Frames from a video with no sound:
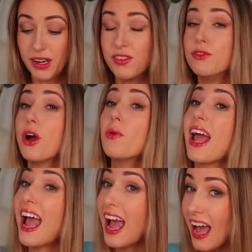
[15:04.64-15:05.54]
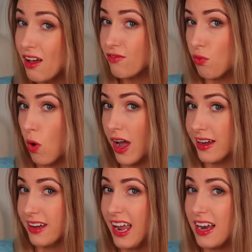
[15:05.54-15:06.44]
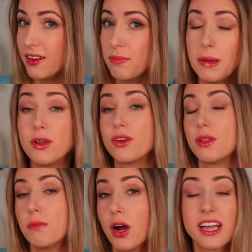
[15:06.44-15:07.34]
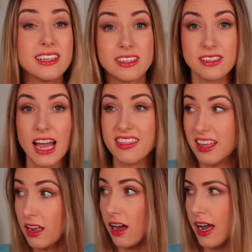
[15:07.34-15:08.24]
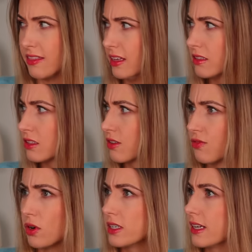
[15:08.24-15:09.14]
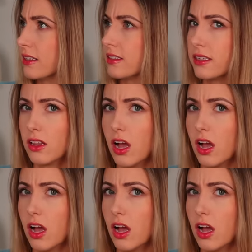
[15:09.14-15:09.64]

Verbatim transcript: But if you don't have one, and maybe you're in the market, since I think the Sephora sale is still